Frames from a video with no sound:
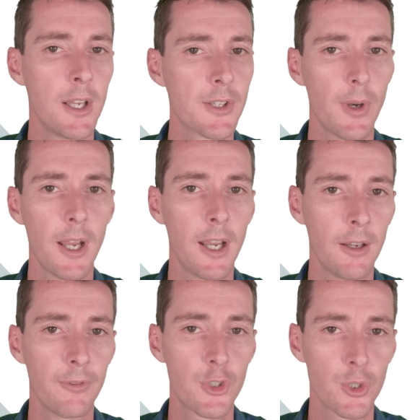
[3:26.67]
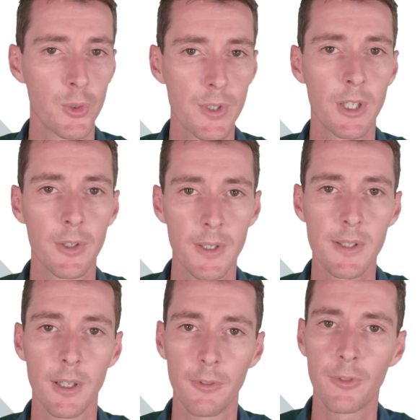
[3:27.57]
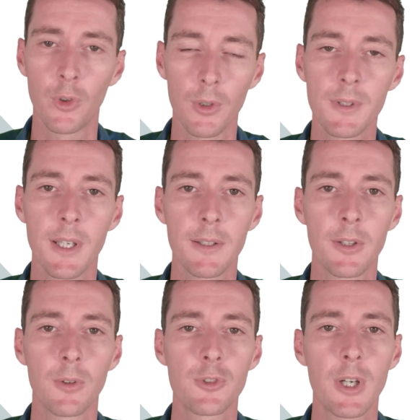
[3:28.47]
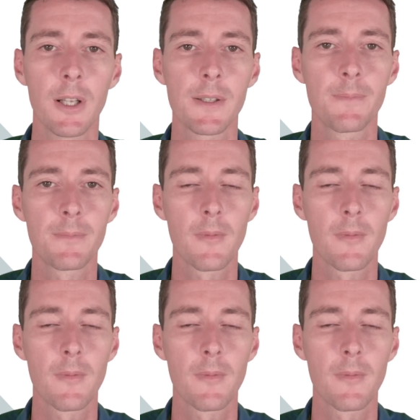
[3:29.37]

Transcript: so I have shoes that are designed for technical trails.